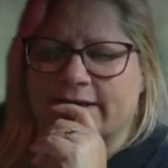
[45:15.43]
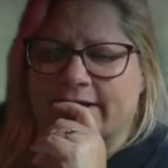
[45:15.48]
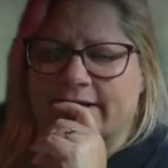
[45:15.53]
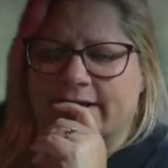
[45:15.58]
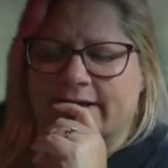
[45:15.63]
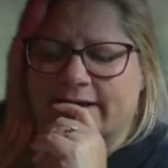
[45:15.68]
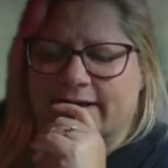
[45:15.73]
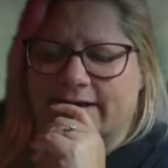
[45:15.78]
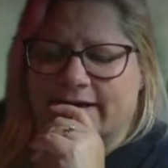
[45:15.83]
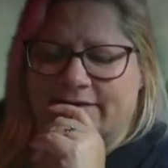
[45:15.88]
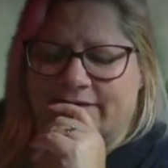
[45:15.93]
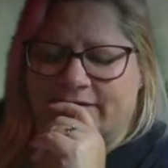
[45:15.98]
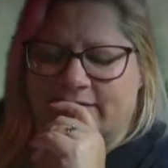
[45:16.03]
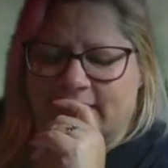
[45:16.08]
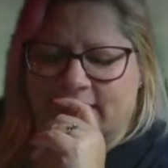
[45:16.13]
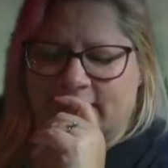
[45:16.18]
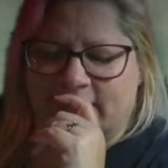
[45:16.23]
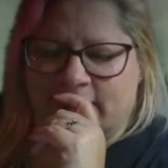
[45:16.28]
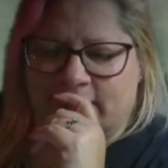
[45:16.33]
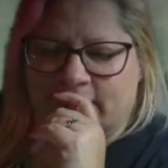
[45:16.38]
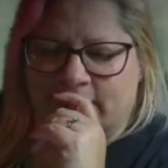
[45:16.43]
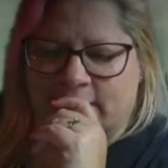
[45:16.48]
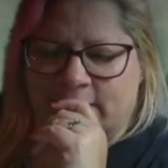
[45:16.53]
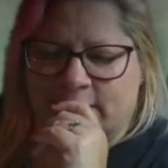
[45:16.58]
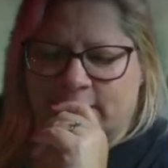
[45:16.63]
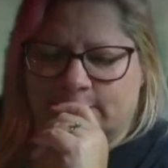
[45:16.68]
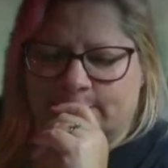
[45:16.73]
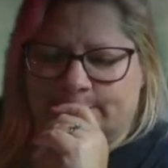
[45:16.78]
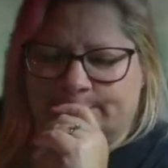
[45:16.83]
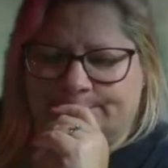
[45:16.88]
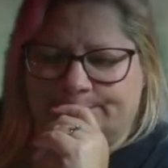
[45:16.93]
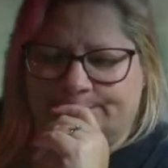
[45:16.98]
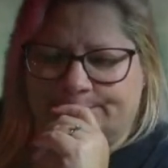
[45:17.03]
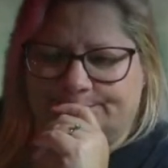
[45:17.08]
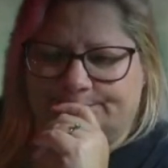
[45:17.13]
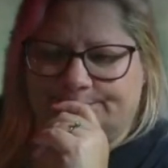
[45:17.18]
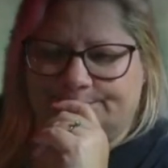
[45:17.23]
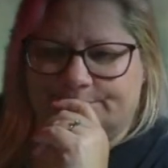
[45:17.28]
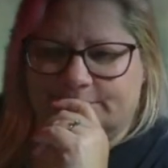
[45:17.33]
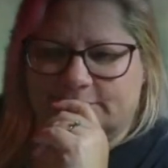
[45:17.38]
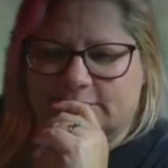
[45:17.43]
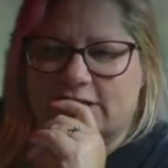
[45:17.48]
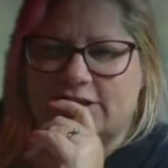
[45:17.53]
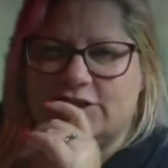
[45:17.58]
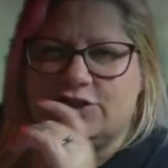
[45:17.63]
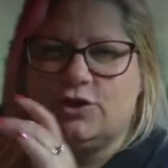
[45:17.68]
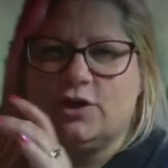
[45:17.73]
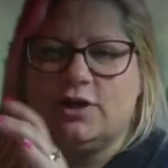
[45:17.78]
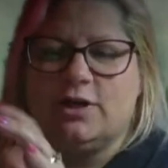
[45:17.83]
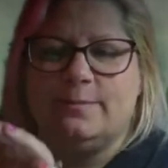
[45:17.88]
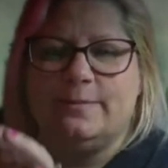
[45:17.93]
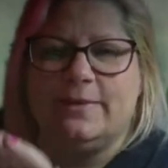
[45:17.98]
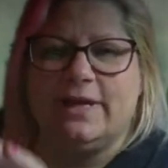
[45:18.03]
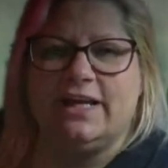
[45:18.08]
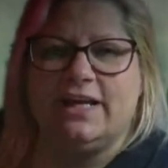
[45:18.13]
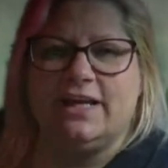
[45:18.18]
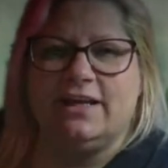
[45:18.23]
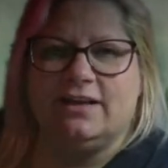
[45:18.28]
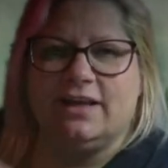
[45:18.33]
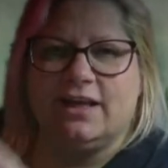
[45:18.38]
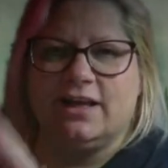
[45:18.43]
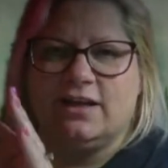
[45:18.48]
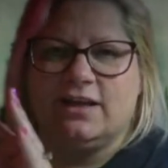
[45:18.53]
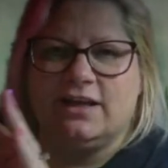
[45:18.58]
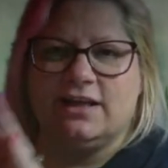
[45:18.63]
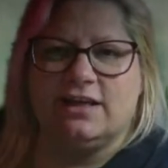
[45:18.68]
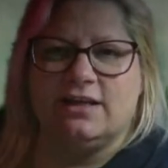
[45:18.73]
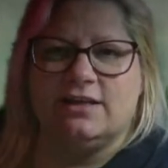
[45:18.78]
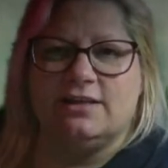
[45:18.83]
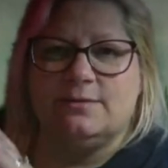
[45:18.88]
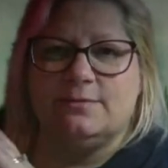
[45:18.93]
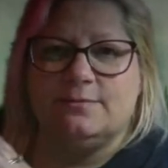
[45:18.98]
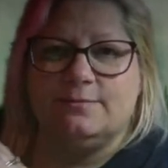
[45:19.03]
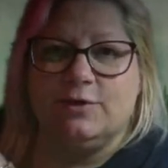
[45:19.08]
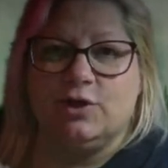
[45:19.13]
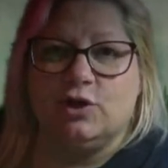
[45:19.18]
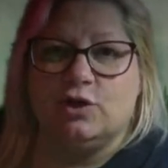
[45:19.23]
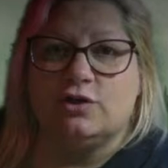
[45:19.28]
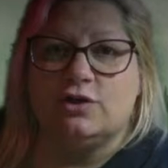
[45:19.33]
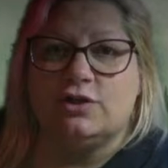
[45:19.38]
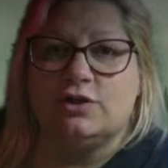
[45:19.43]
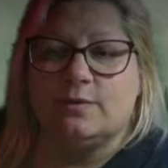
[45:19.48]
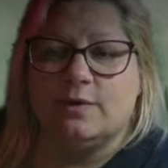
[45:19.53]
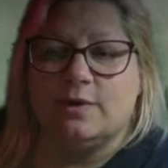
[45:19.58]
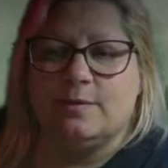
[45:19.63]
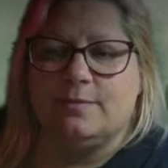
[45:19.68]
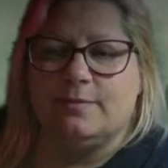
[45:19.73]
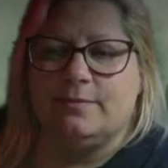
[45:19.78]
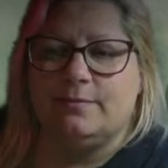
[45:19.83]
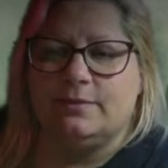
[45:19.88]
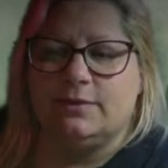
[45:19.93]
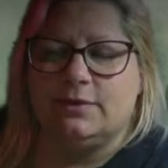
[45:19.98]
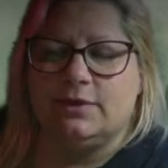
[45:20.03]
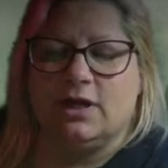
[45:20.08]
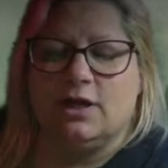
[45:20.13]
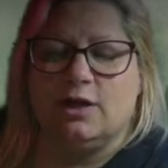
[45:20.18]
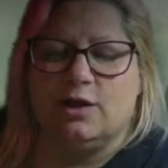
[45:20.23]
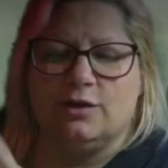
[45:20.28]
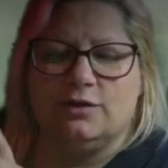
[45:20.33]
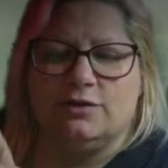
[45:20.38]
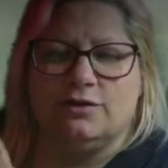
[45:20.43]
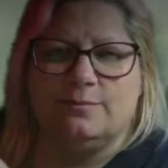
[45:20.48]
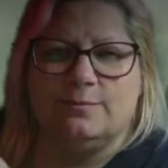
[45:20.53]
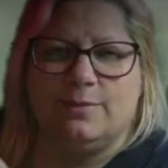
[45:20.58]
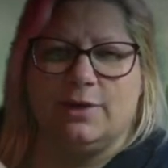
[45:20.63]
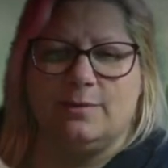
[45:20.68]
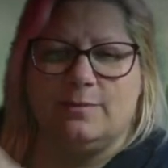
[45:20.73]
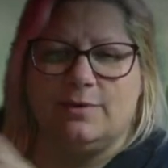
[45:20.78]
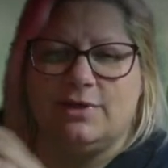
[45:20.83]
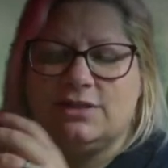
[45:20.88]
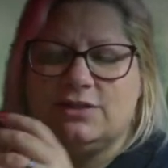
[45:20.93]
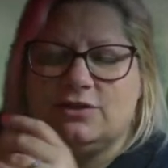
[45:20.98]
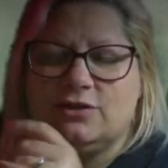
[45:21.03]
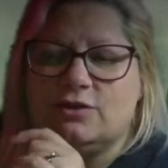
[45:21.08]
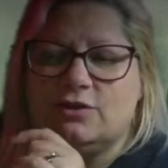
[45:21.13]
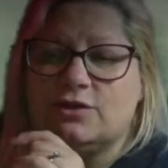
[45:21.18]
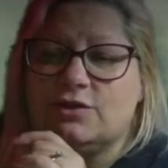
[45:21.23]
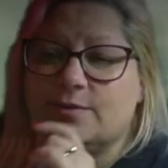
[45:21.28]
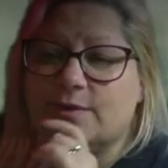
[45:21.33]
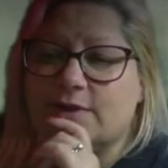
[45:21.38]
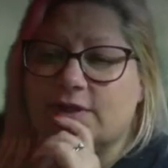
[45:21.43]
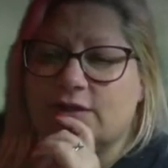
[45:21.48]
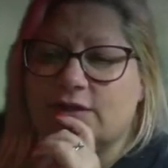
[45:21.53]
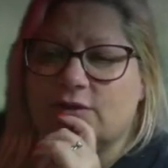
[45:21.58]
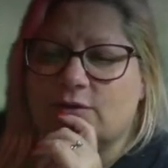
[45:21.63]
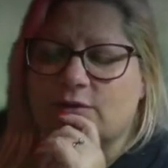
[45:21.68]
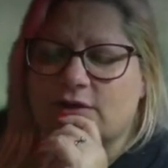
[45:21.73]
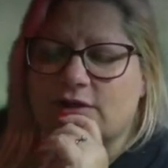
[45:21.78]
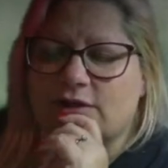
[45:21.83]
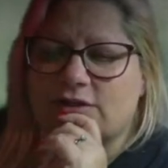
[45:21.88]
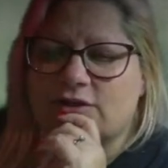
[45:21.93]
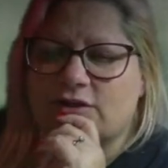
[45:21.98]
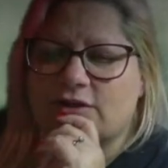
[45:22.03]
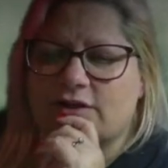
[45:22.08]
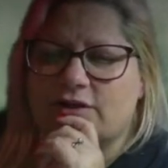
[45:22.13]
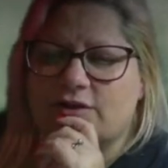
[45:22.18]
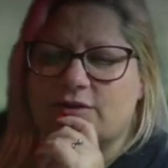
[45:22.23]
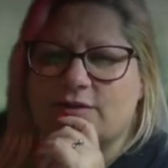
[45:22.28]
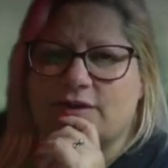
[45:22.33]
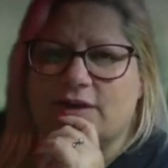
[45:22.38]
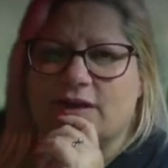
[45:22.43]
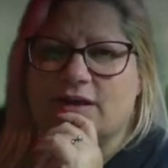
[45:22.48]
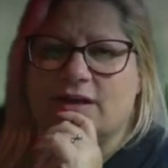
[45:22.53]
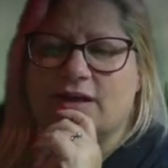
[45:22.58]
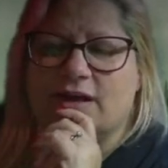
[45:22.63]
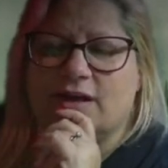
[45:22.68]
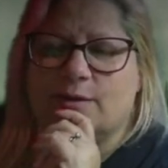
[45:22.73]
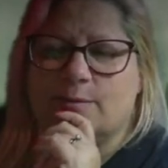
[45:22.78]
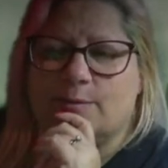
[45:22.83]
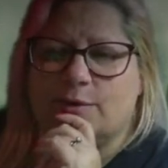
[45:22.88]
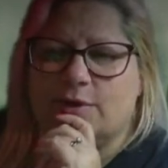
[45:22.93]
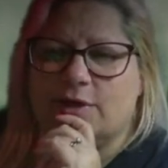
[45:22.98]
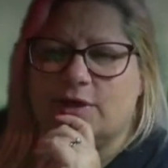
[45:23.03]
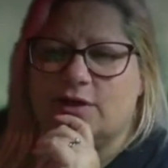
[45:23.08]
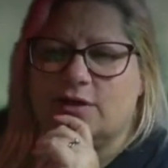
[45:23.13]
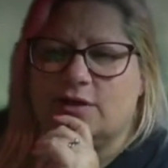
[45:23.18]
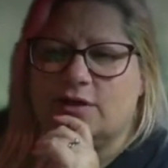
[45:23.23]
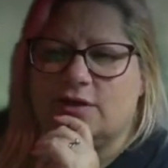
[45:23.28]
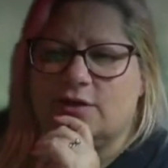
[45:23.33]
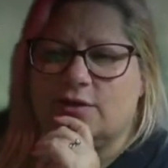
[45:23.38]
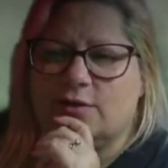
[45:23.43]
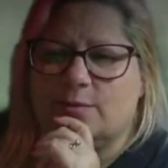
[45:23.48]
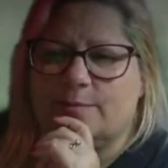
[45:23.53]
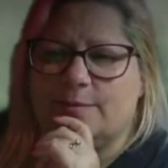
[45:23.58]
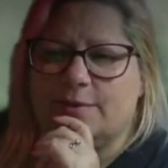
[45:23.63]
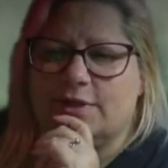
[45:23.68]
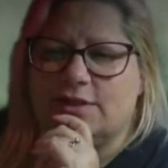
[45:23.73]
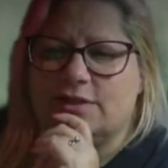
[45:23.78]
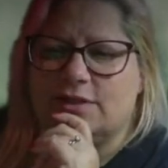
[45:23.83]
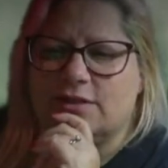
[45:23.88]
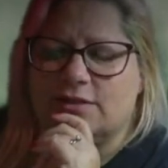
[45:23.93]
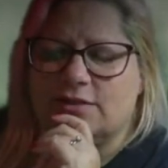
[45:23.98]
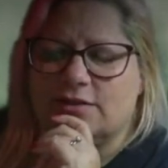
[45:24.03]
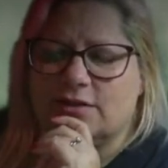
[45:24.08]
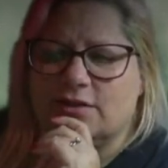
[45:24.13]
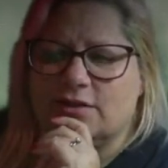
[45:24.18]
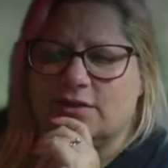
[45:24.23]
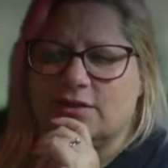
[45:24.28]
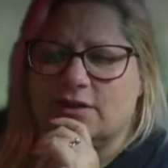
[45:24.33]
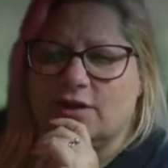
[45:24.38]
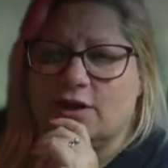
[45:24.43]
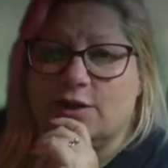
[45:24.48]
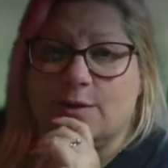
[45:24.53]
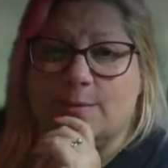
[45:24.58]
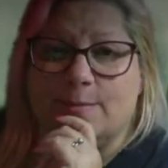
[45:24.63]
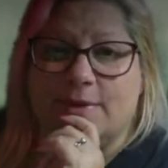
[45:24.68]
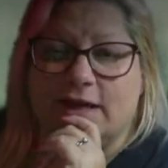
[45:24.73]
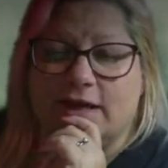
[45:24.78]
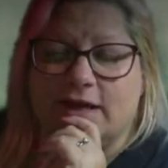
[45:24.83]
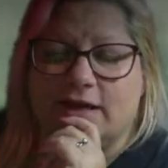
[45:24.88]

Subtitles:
And then I started making like kids nursery, babies nursery decor. I started doing that and had a pretty good little business on the bay.